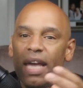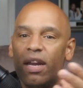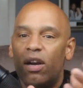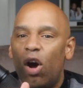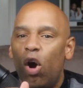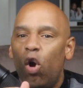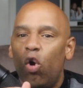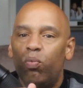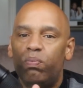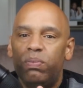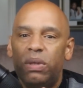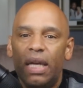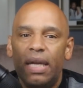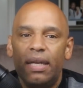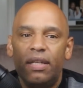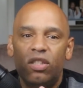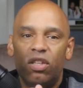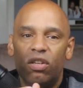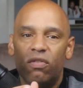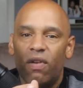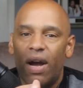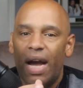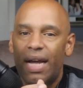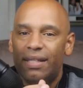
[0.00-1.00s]
and hope that
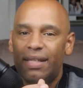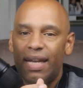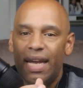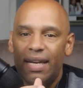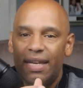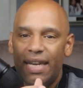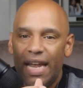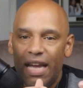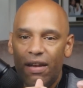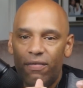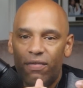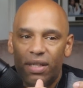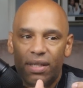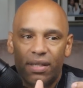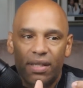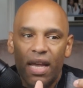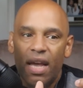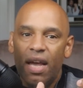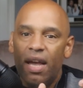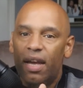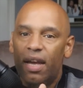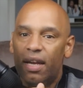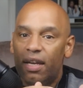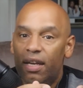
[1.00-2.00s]
Gervonta
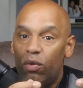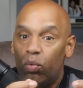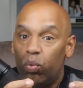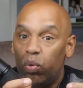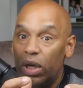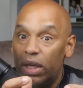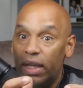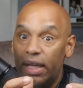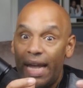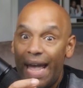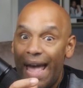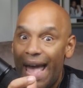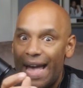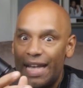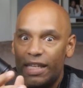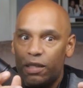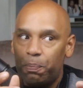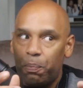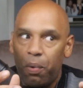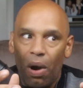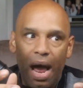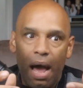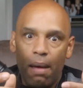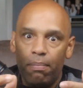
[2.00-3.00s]
Davis really has
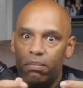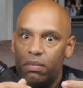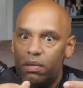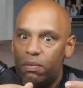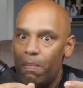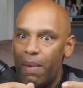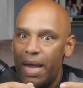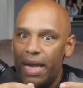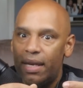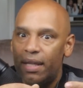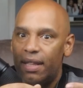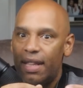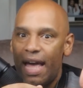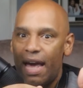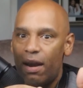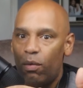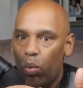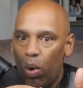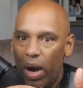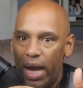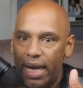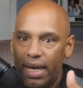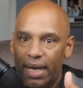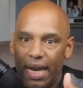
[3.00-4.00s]
problems making that
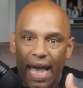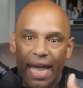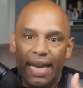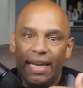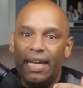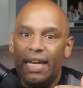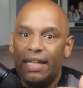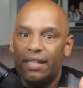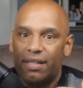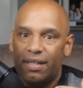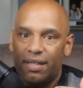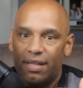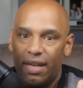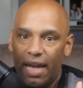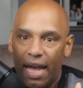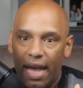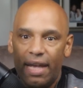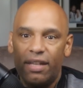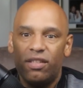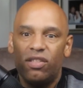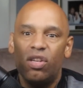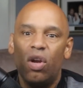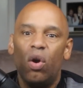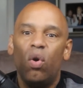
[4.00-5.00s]
weight and gets
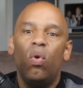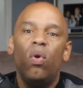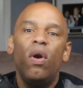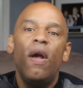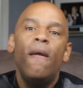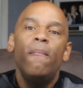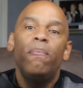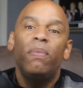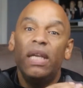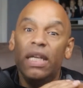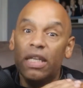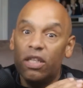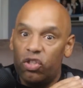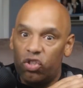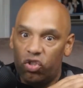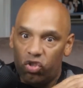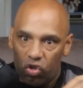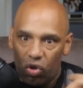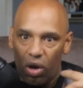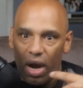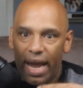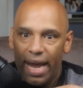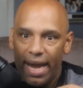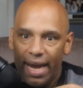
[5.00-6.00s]
and so he's
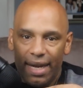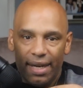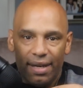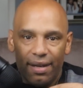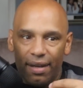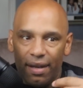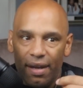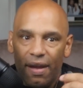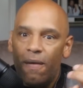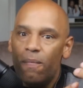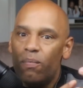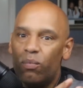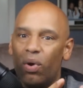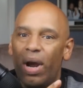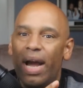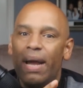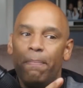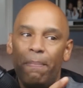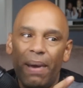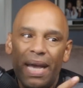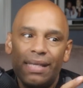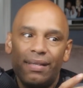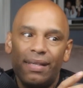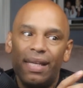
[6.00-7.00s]
drained,
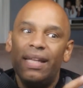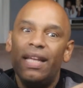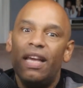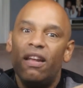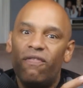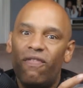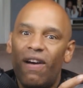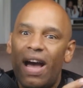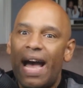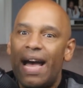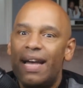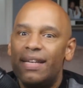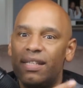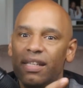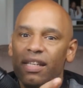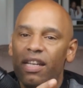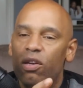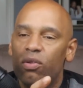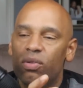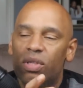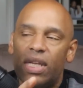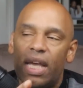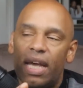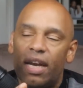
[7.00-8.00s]
right? Basically advised
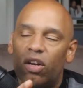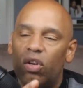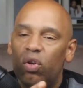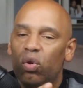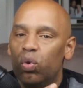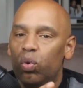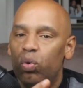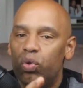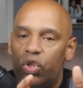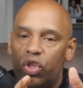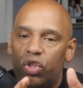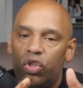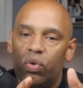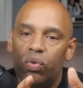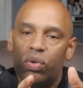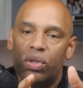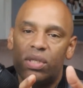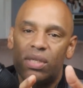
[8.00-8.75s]
Leo Santa Cruz to do